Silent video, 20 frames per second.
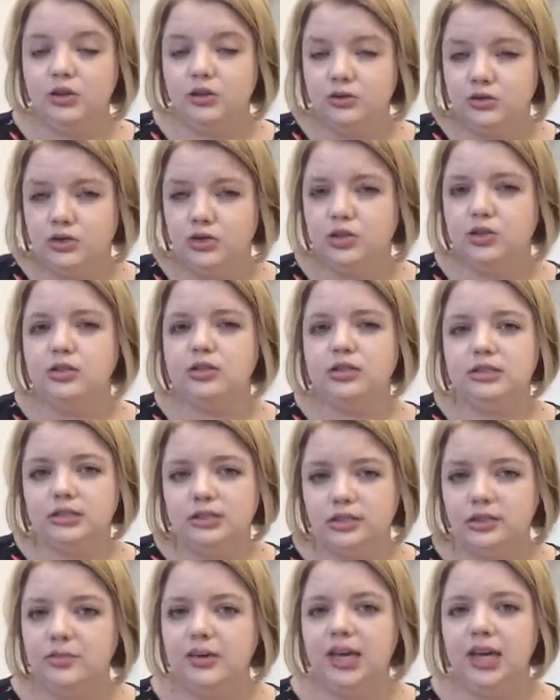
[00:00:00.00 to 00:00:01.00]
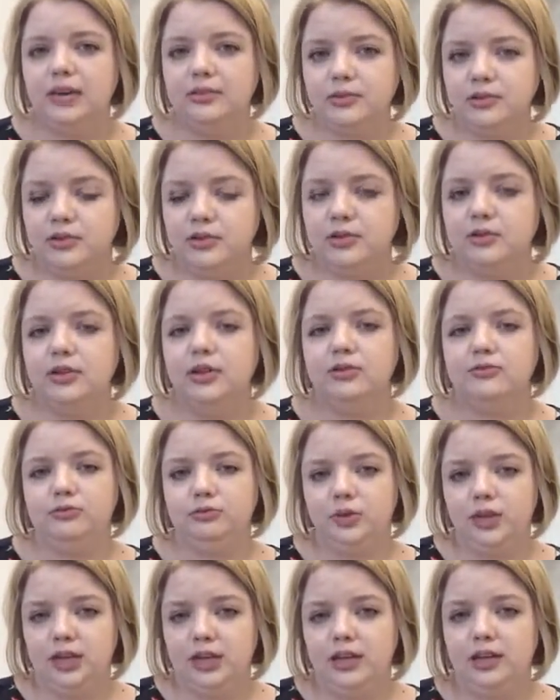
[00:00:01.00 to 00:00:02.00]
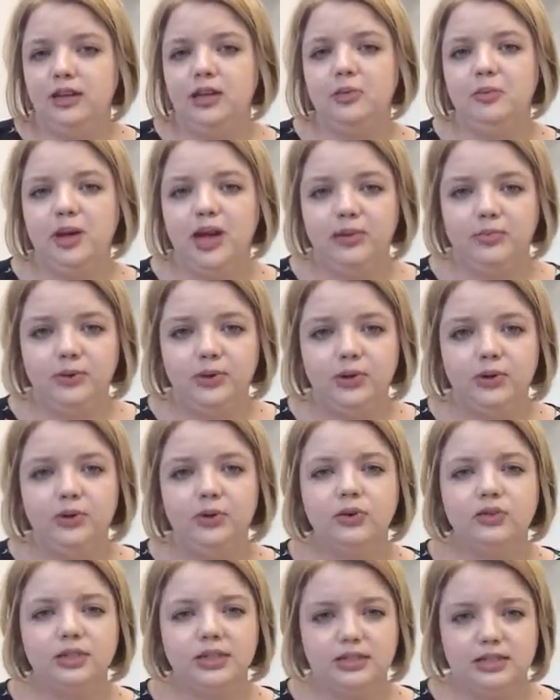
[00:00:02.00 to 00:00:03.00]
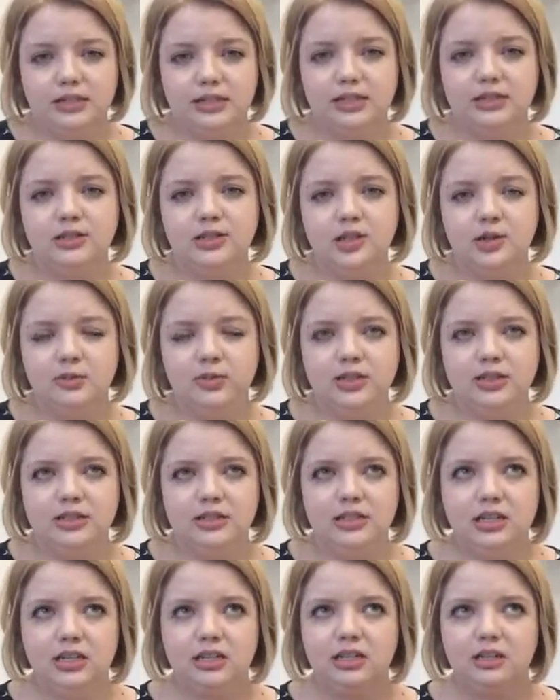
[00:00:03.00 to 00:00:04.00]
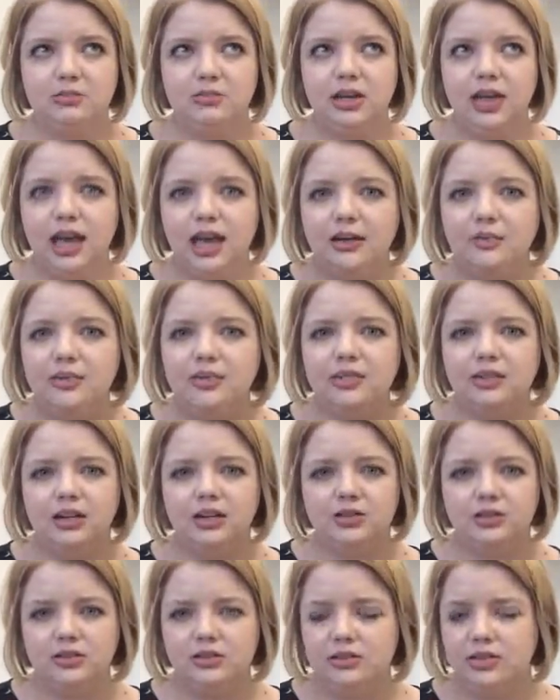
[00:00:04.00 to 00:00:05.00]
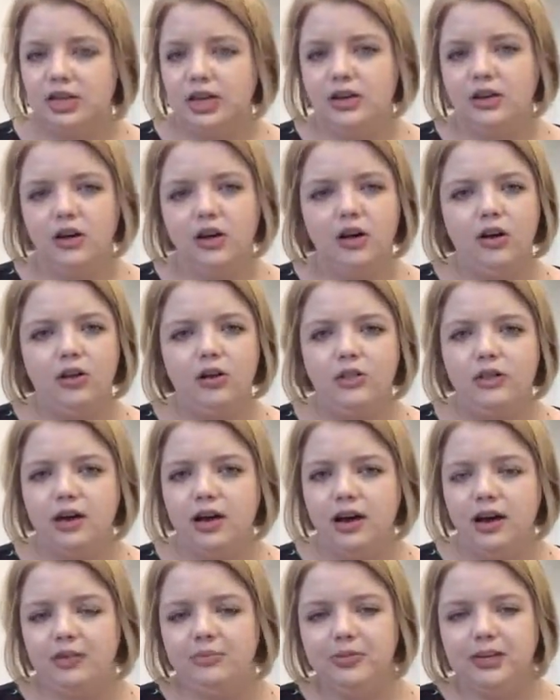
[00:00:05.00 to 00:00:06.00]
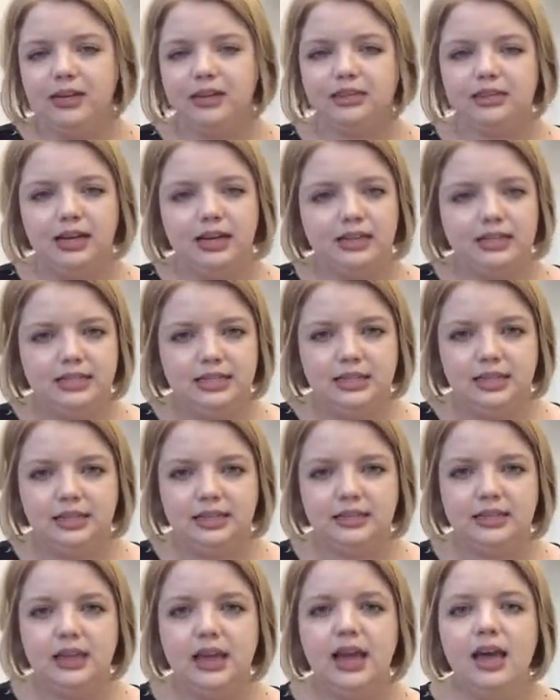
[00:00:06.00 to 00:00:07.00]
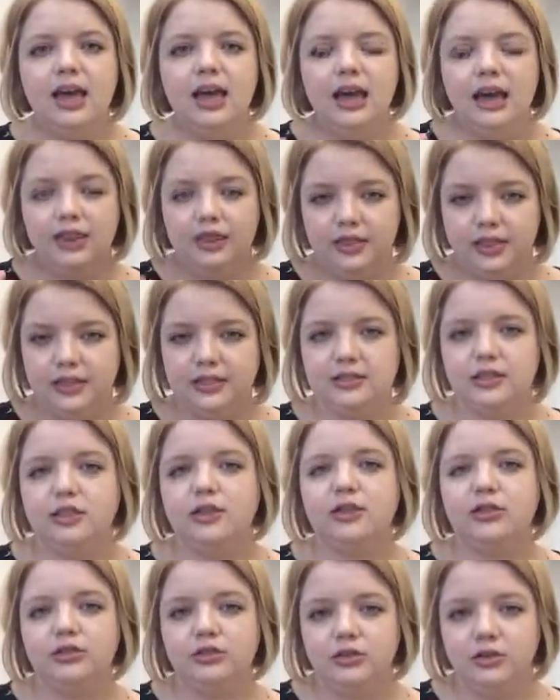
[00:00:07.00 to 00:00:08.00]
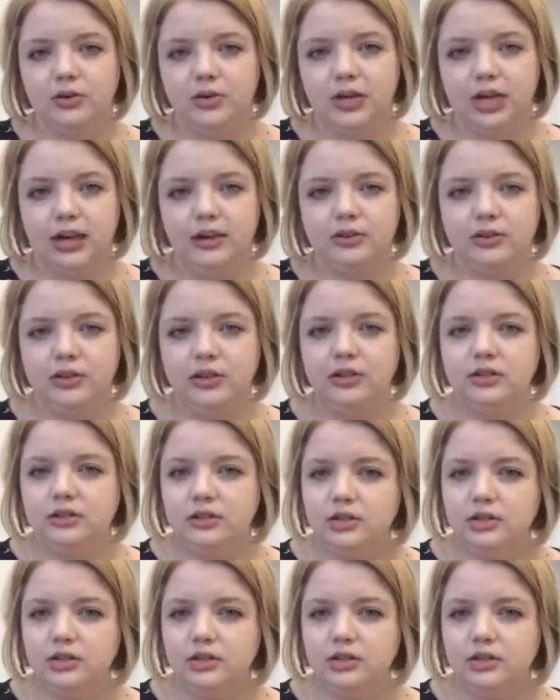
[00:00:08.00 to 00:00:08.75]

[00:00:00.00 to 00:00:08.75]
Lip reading: who should still be able to, if reading your paper or listening to your presentation, be able to understand all the complex ideas and things that you're throwing out there.